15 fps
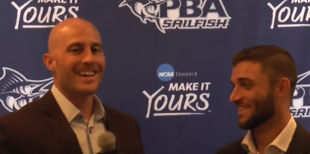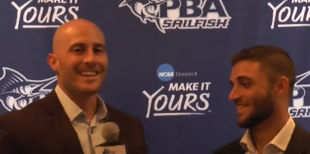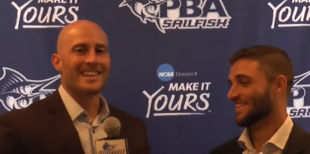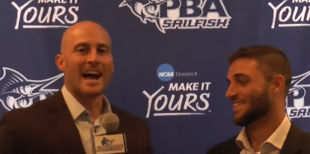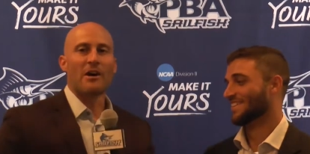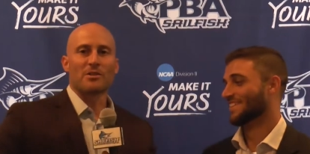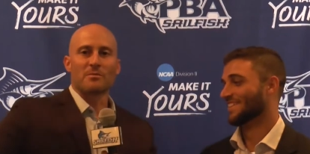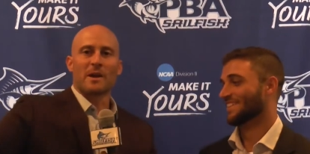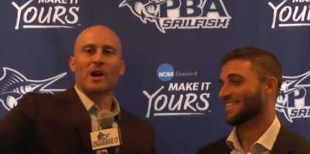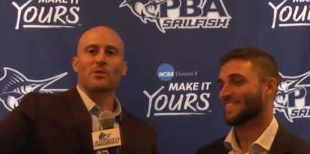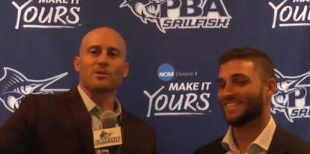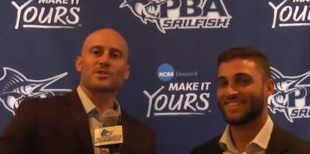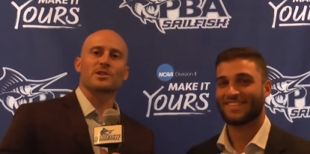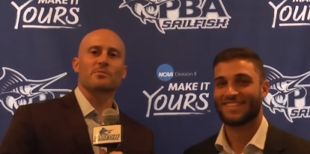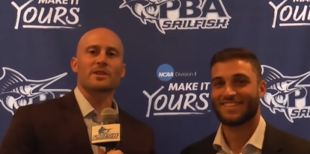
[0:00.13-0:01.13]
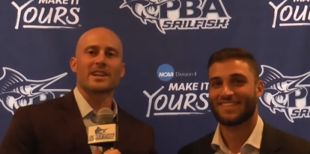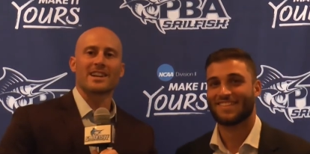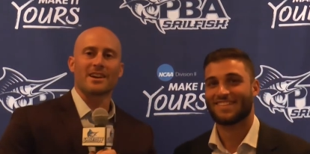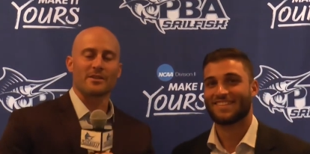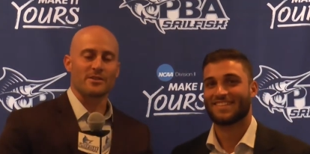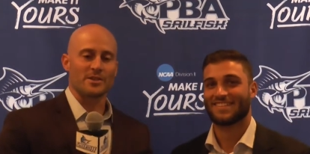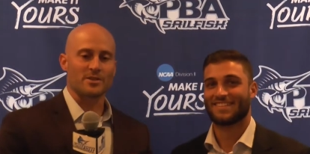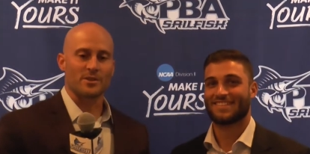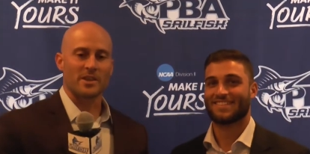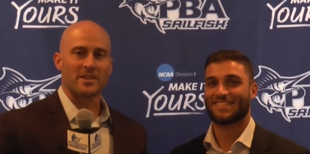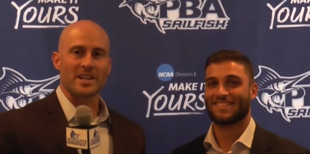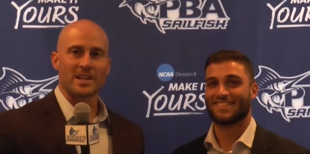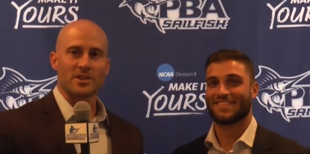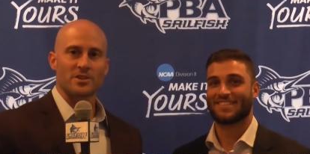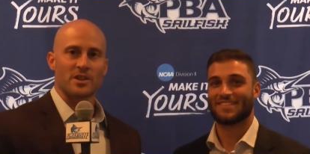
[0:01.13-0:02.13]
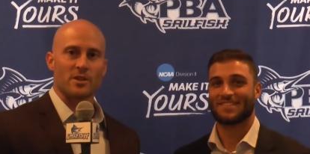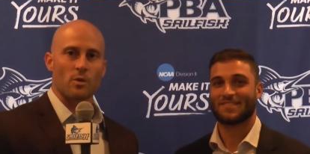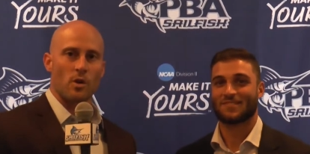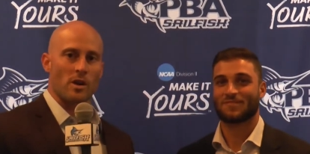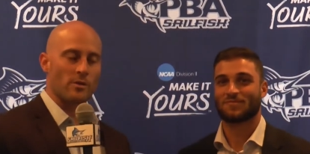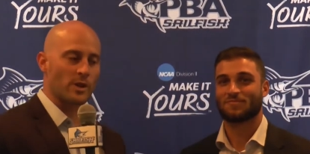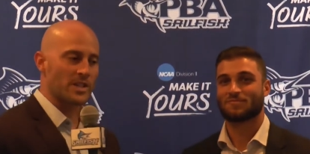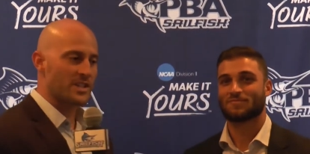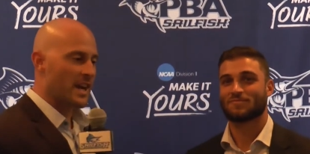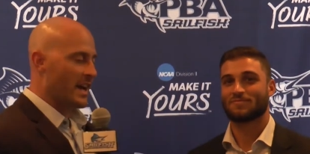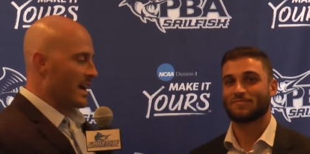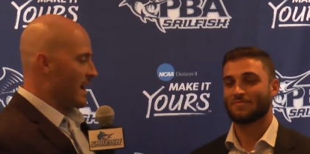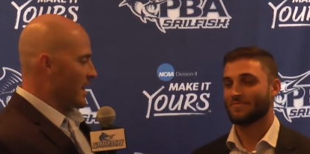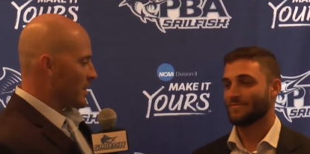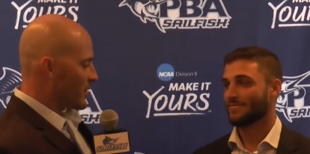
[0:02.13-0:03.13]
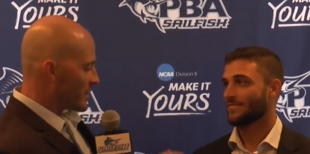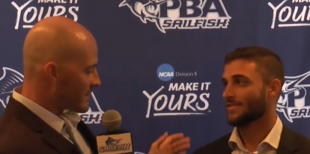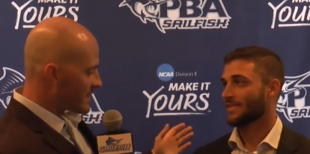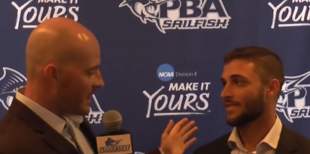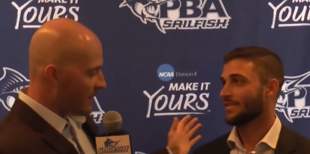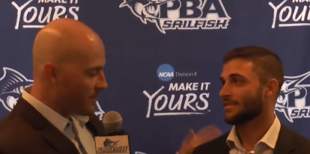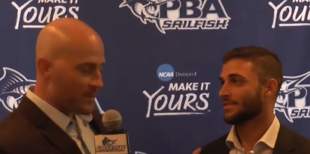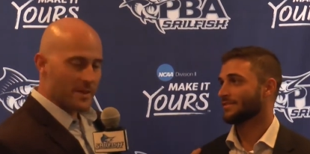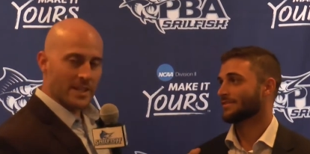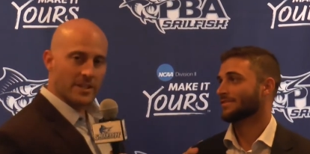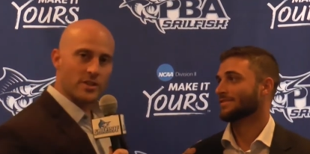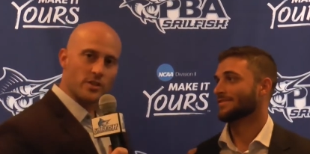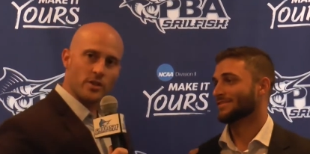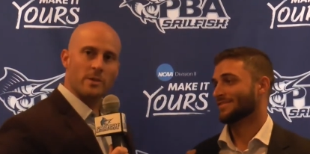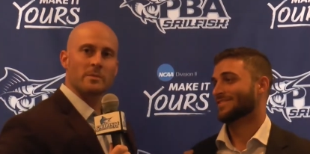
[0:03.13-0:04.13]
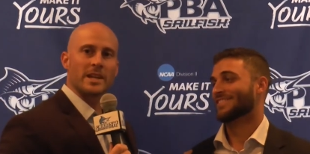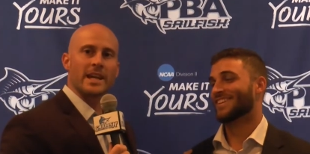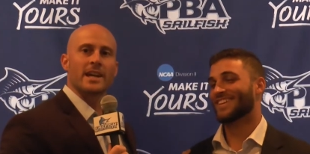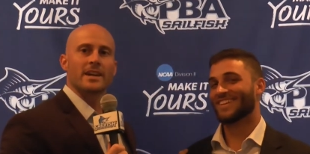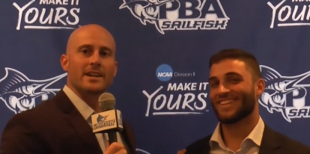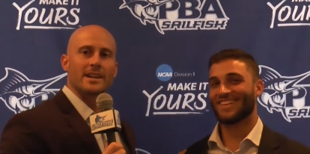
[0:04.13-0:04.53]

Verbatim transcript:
Speaker 1: Now with the male recipient of the Strength Conditioning Award, which you can tell from the extremely